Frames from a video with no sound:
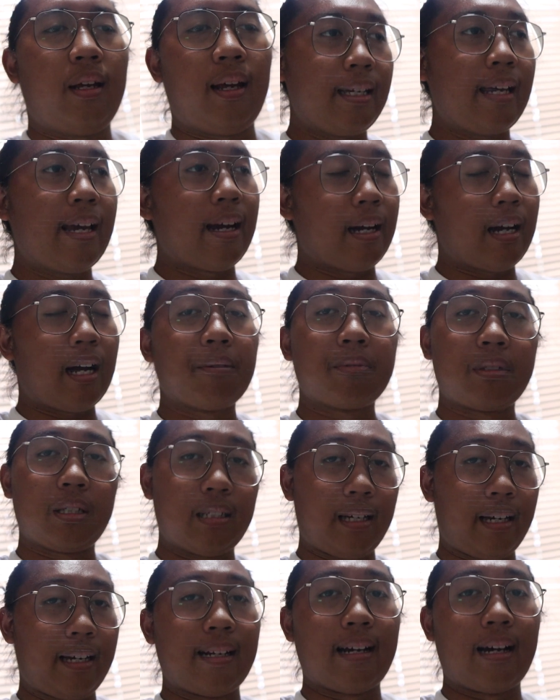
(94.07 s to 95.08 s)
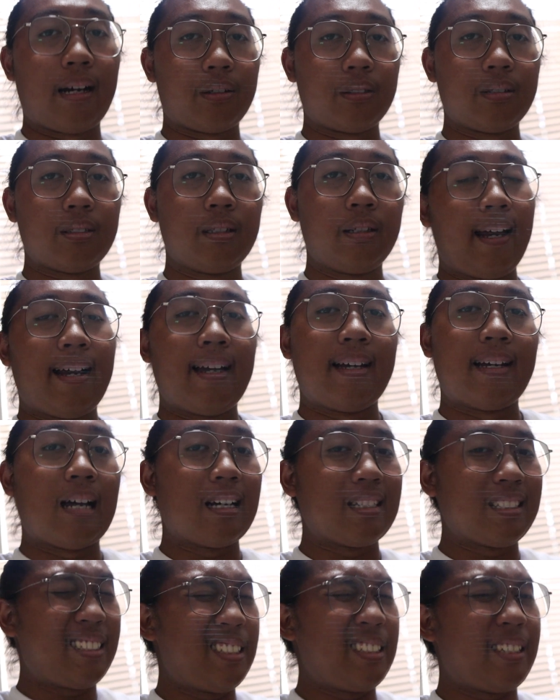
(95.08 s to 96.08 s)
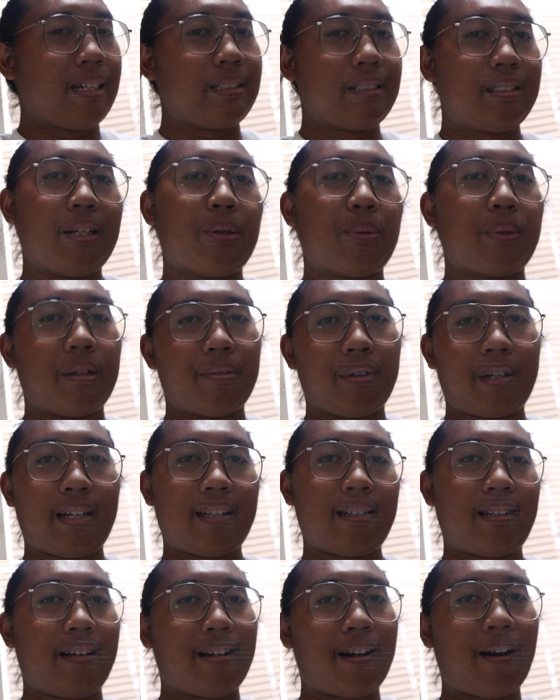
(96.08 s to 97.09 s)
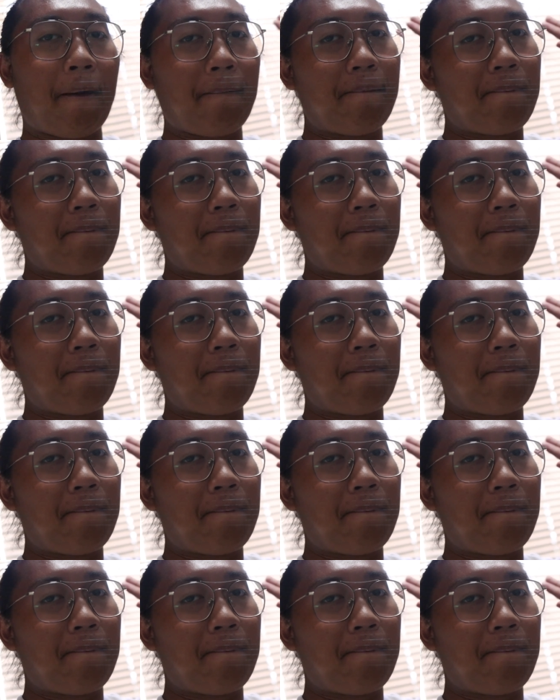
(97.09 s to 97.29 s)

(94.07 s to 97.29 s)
Yeah, I'm gonna head out, and I'll see you guys there whenever I get there.